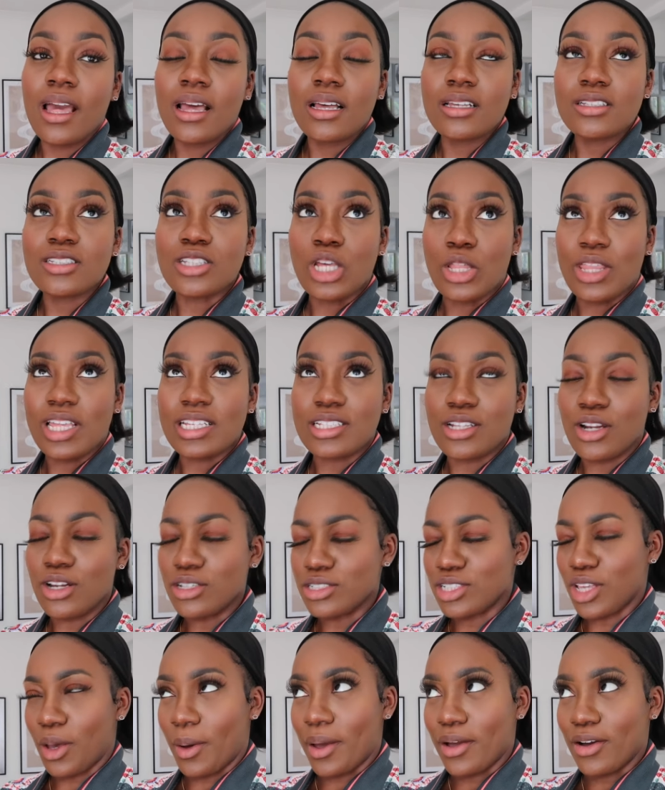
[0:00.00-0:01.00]
So there's
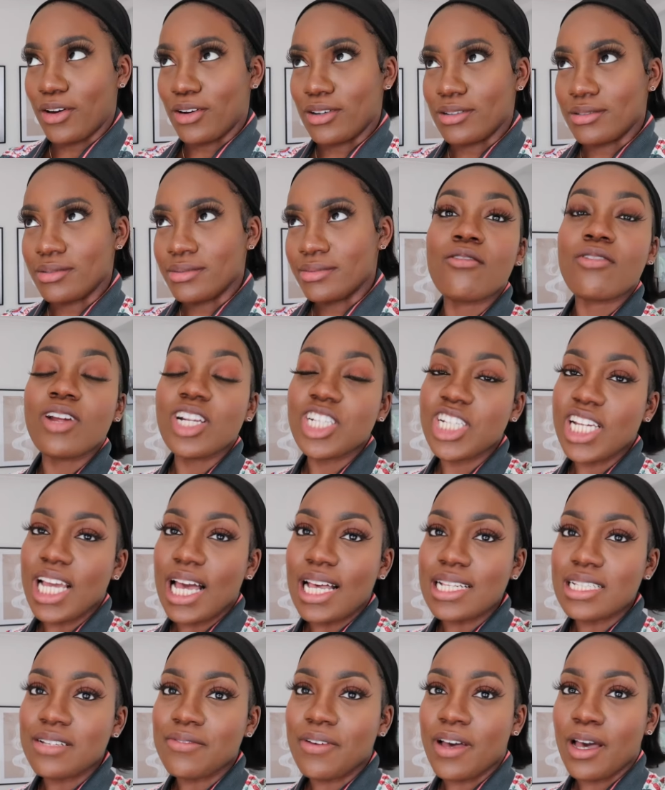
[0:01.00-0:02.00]
lots going on. Richie
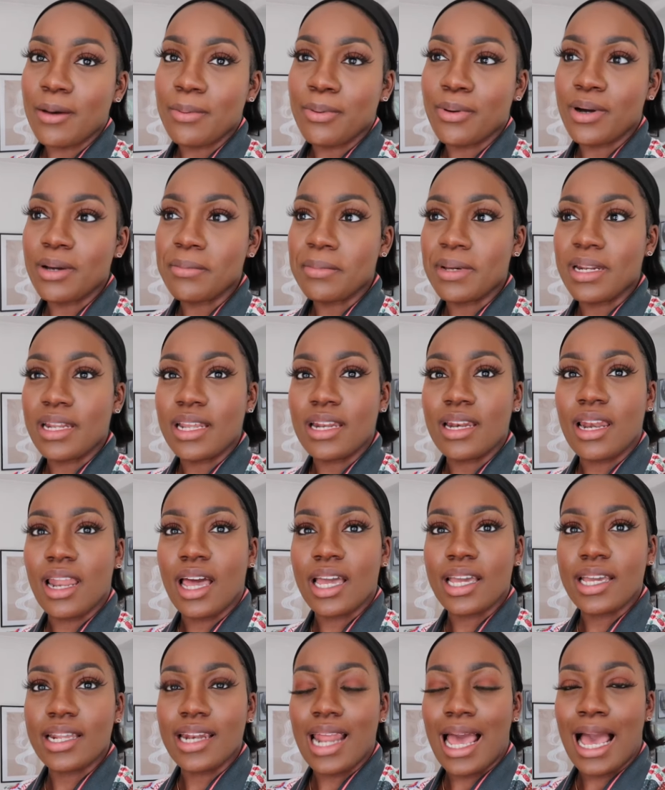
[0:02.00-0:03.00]
has a vet appointment in
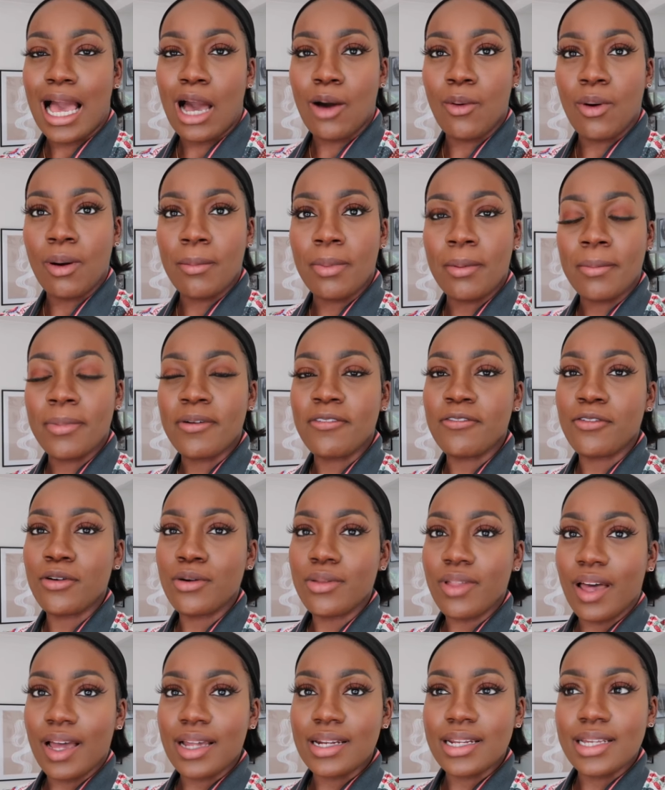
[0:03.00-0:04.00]
like an hour, but before
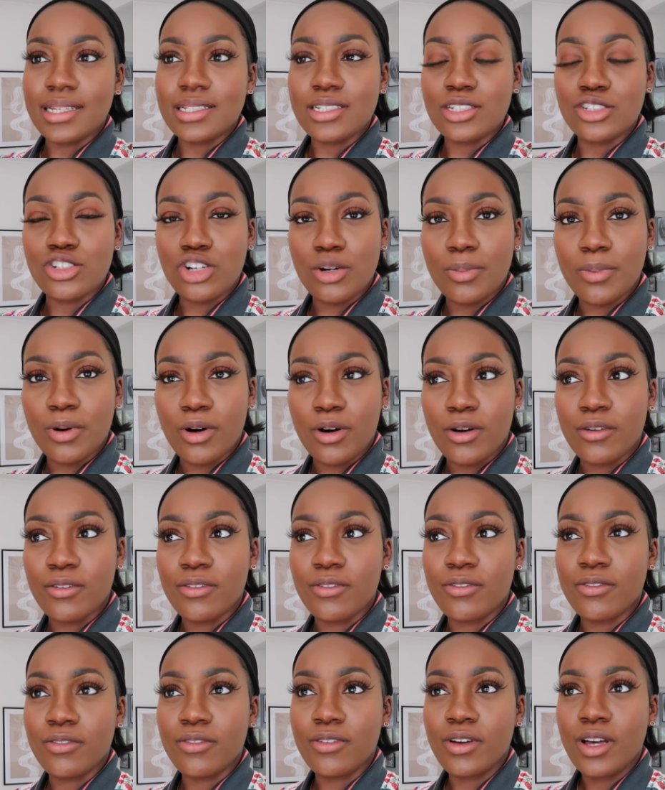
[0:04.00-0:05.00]
that I need to drop off
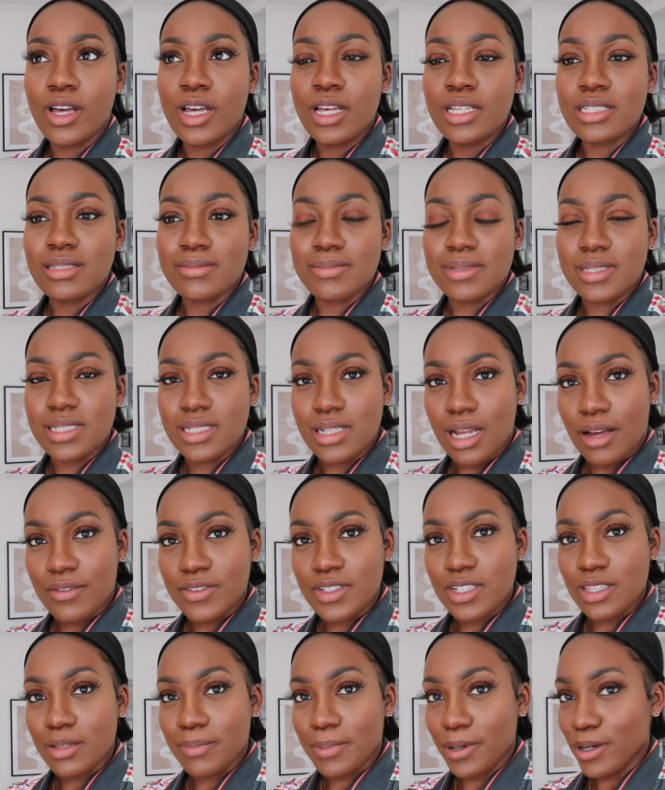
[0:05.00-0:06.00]
some stuff
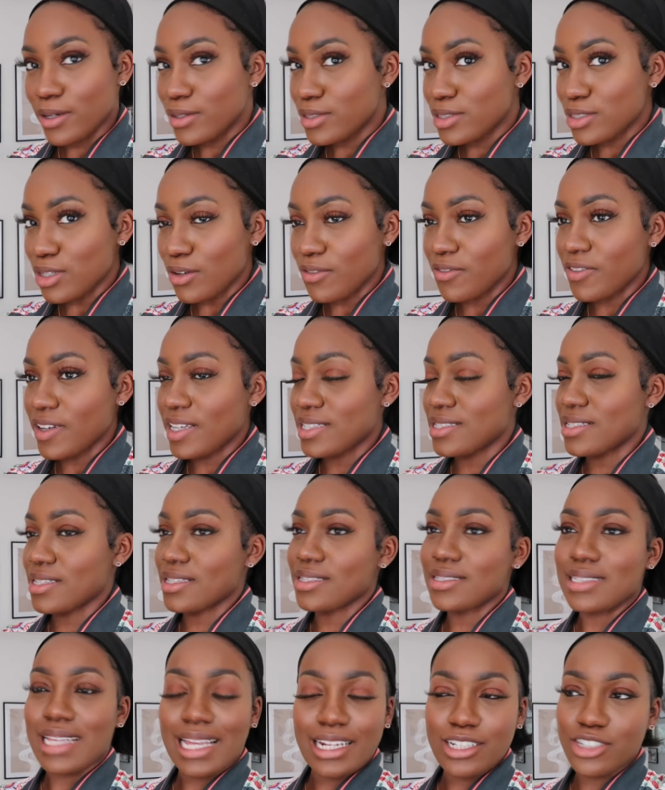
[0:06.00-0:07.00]
to the post office,
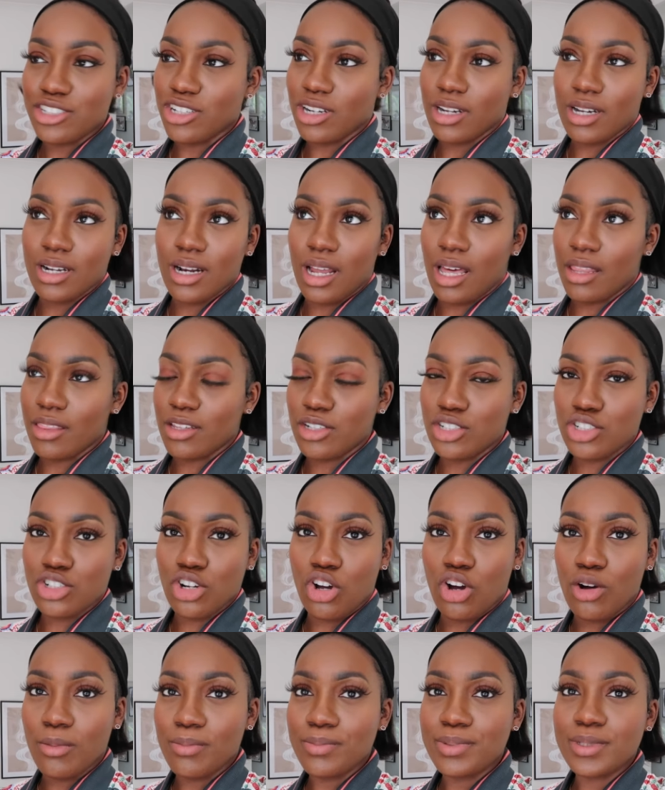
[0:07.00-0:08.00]
etc., and other
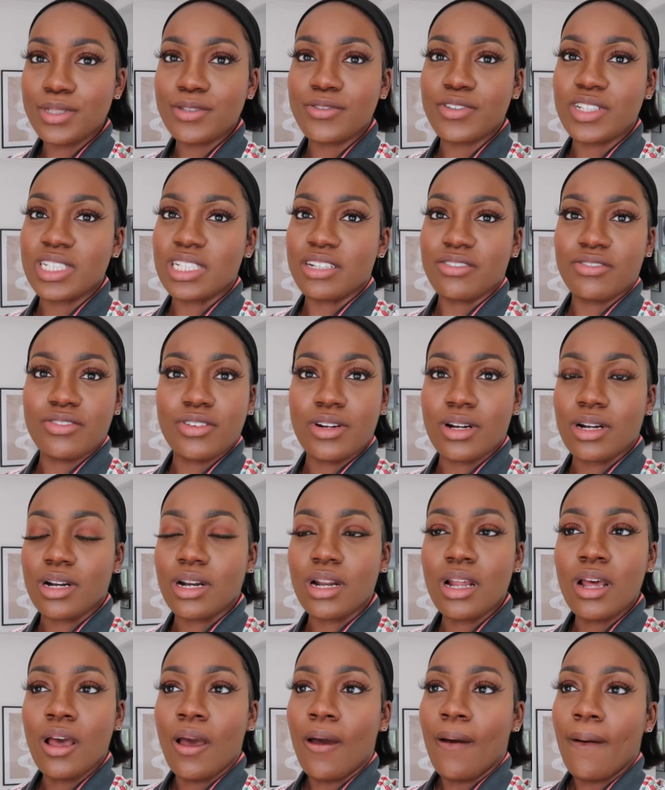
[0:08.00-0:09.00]
shops for different
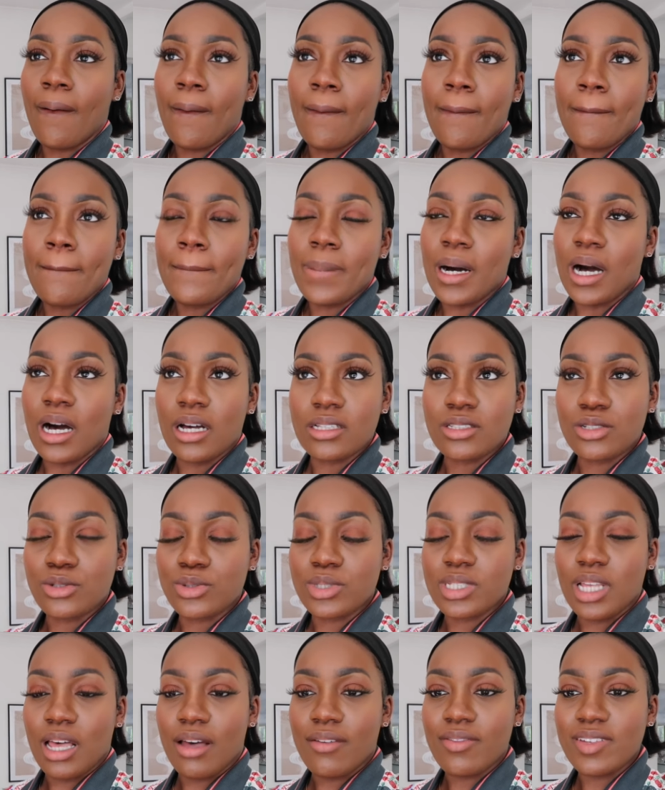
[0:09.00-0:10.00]
parcel
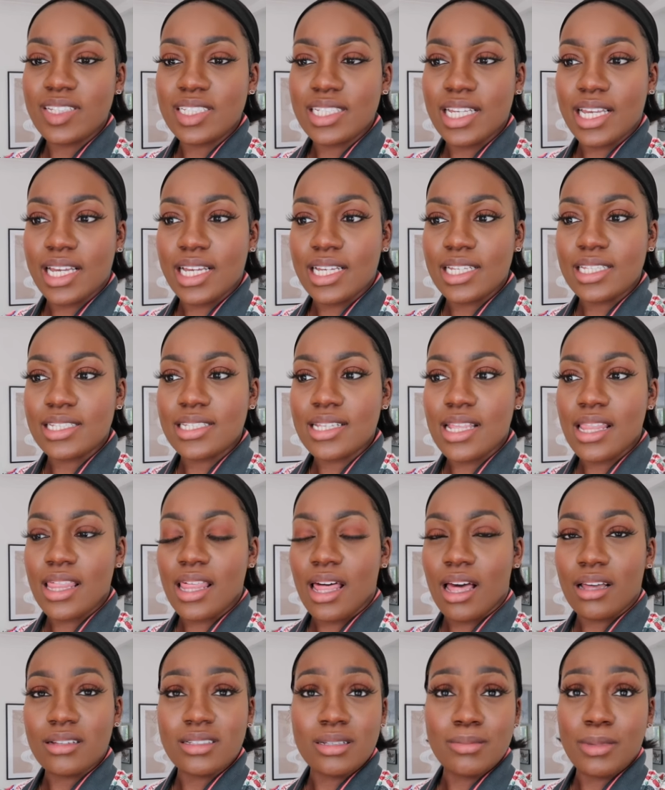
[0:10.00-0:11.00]
services,
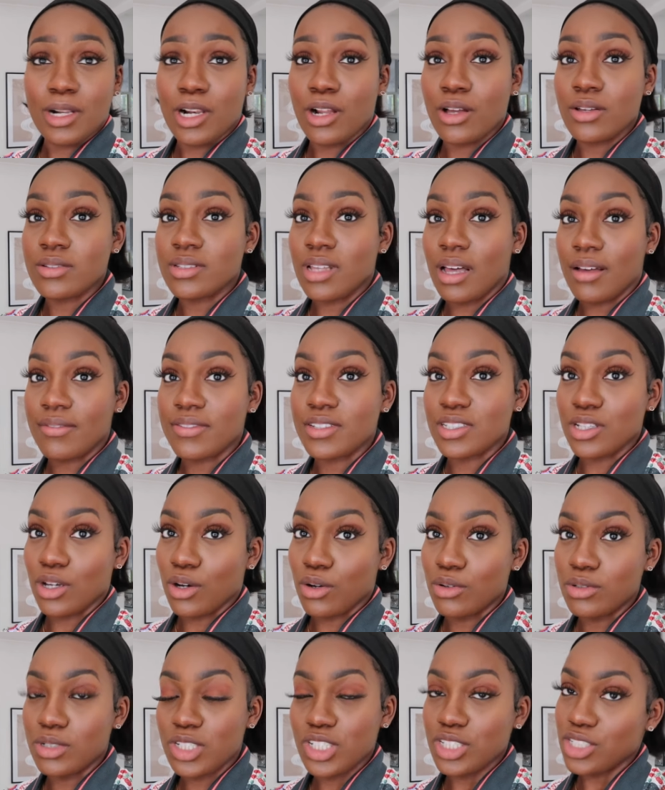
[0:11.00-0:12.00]
some clothes that I've
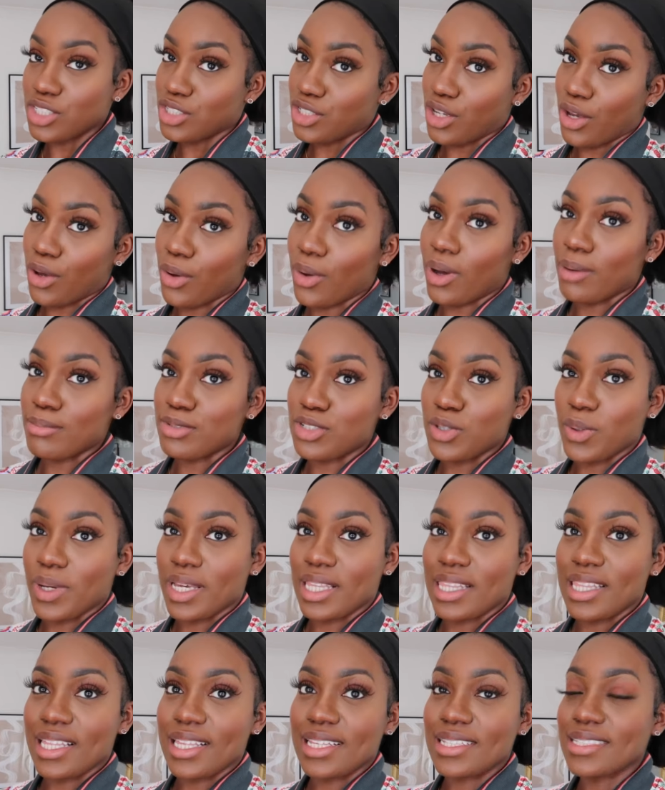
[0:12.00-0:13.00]
sold, because you know I'm
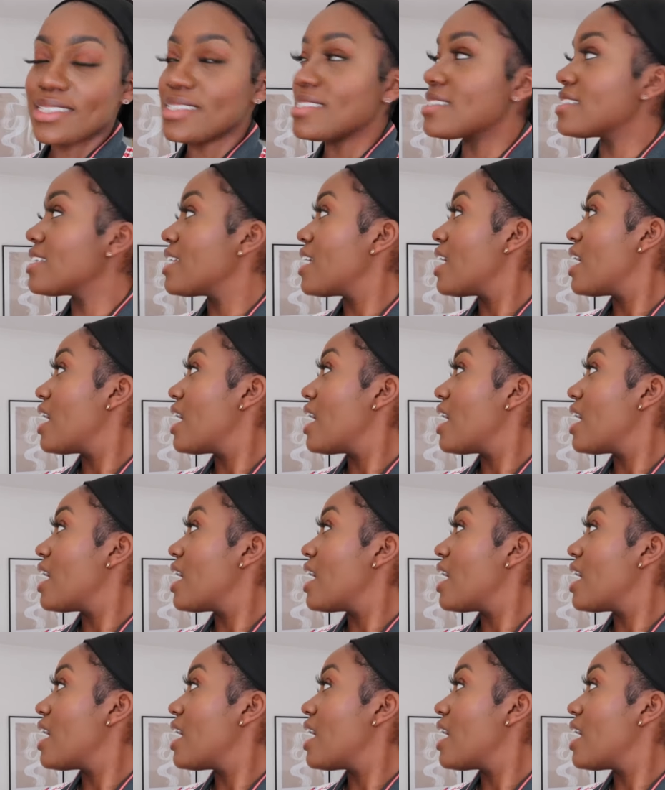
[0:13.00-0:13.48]
doing this